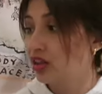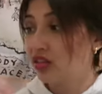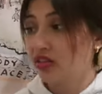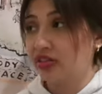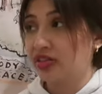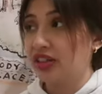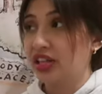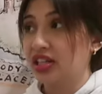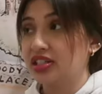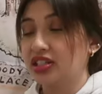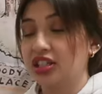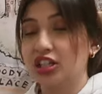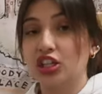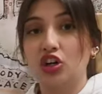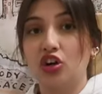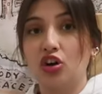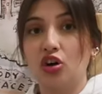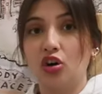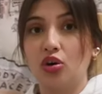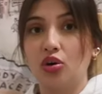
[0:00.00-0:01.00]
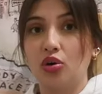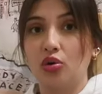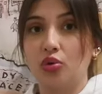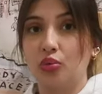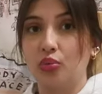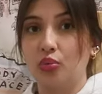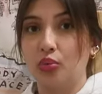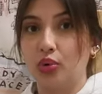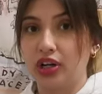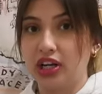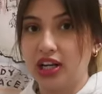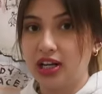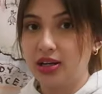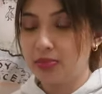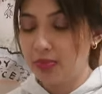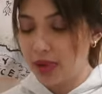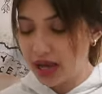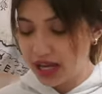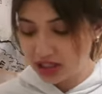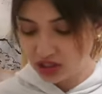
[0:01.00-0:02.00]
This little
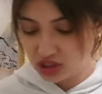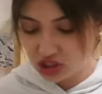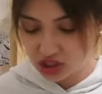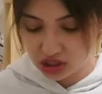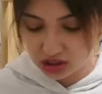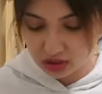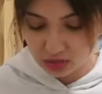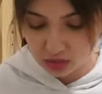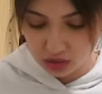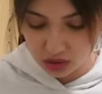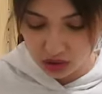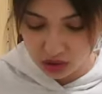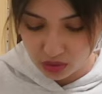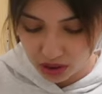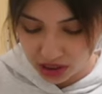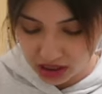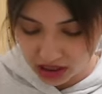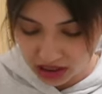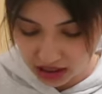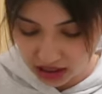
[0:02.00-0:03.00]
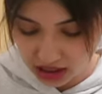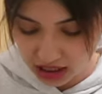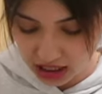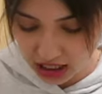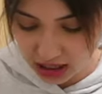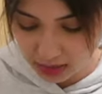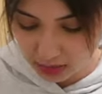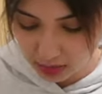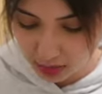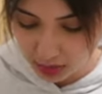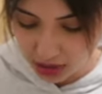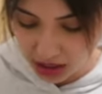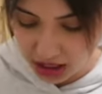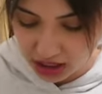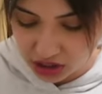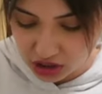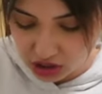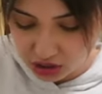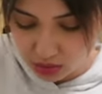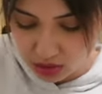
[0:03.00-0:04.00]
wooden bench we're going to keep, but
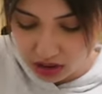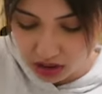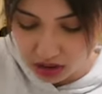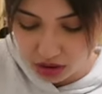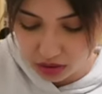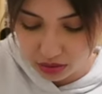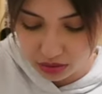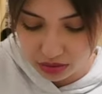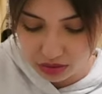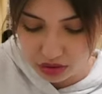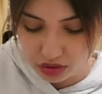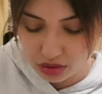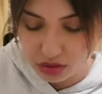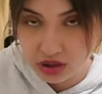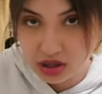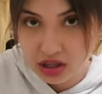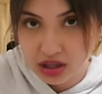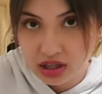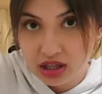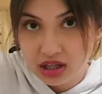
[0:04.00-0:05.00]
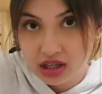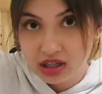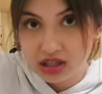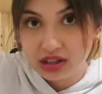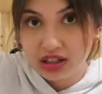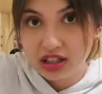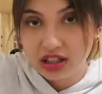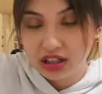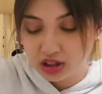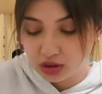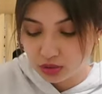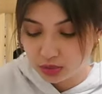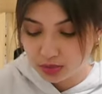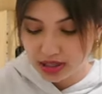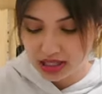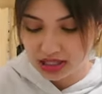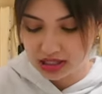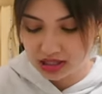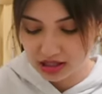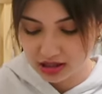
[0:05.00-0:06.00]
I just want to go through the little
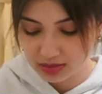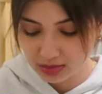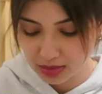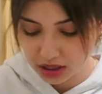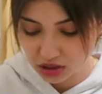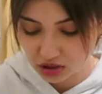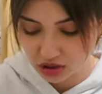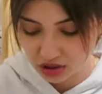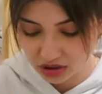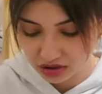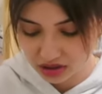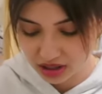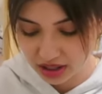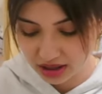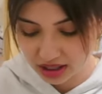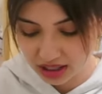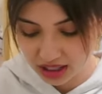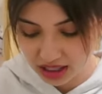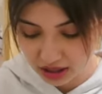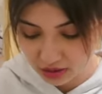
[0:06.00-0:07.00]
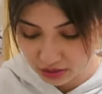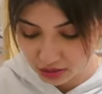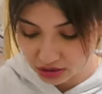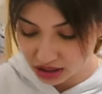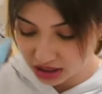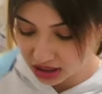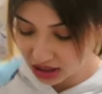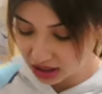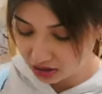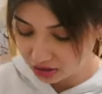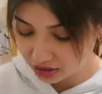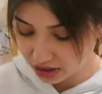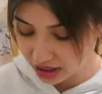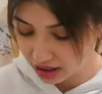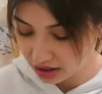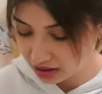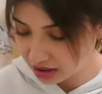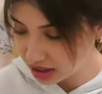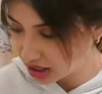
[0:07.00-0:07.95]
pieces and make sure there's nothing else in here, like